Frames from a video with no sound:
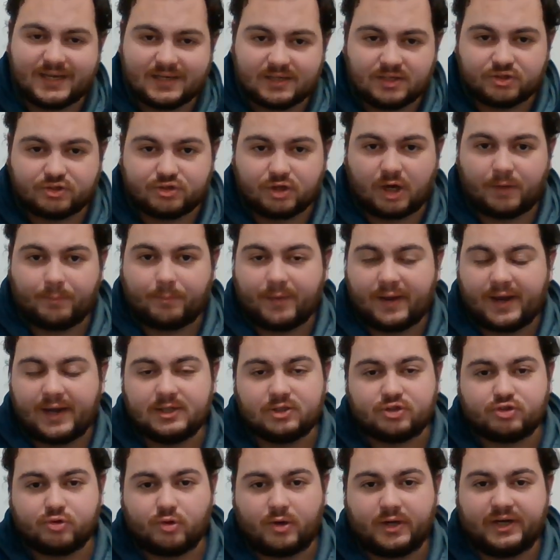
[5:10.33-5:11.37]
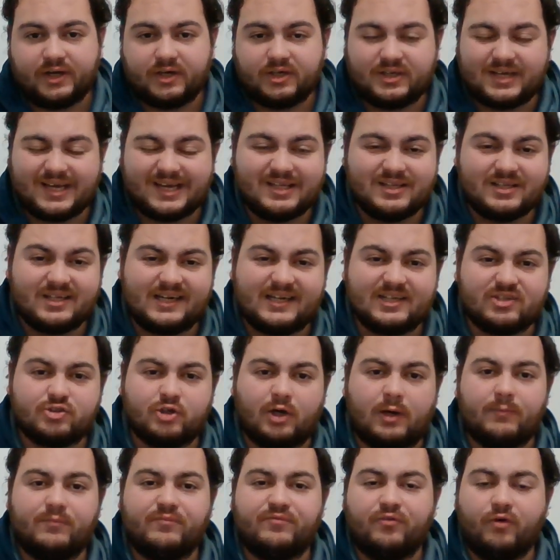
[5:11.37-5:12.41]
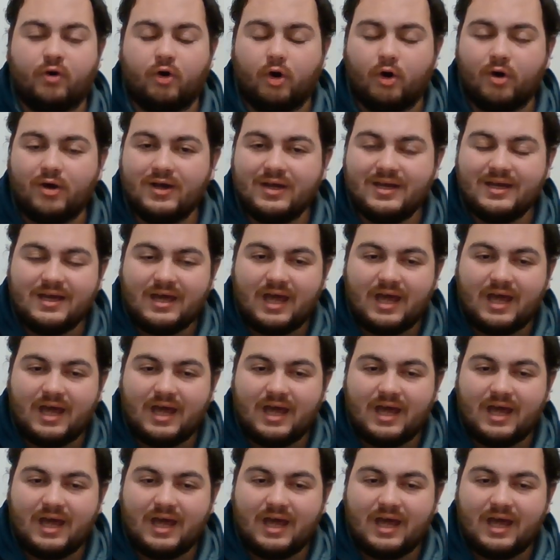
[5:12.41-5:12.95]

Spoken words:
in the top 8 trying to get into that top 4,